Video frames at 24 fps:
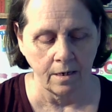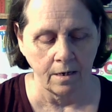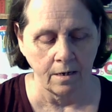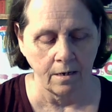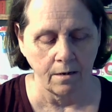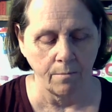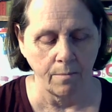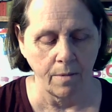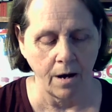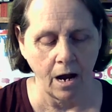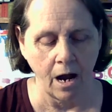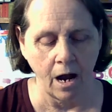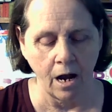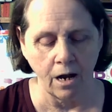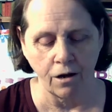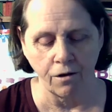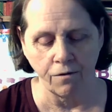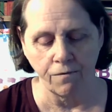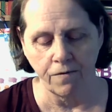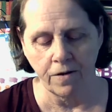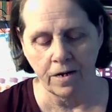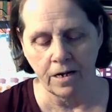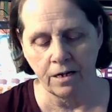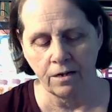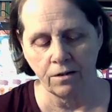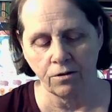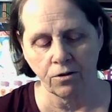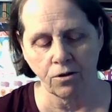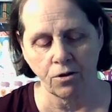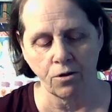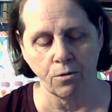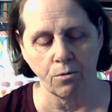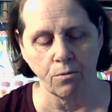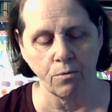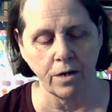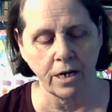biographies,
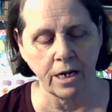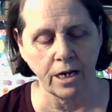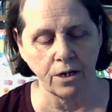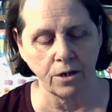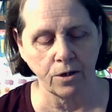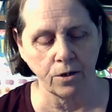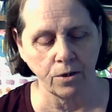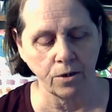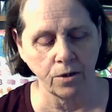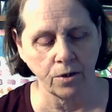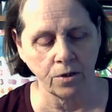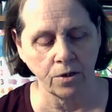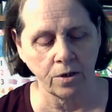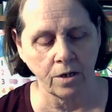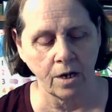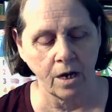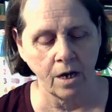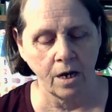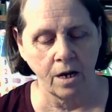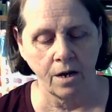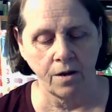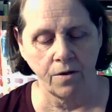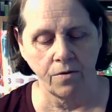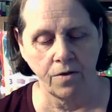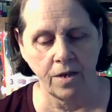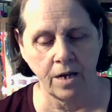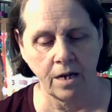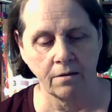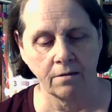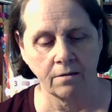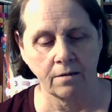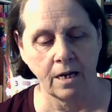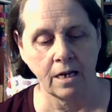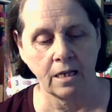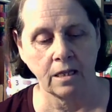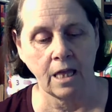careers,
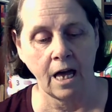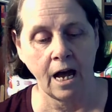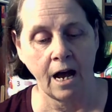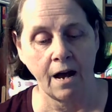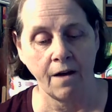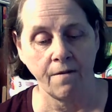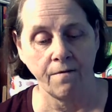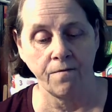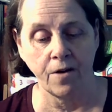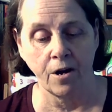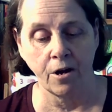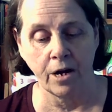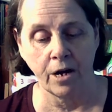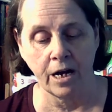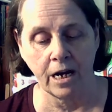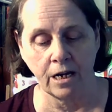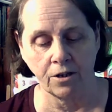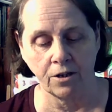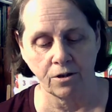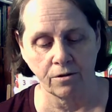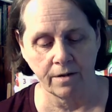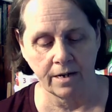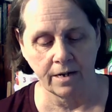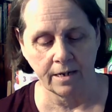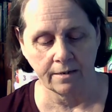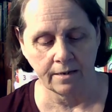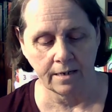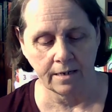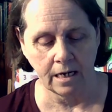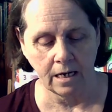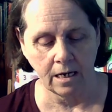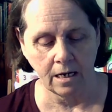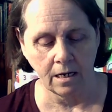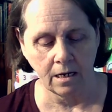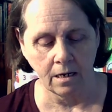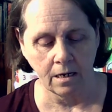things like that. Very
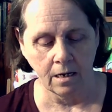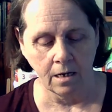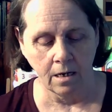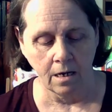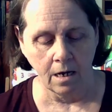interesting.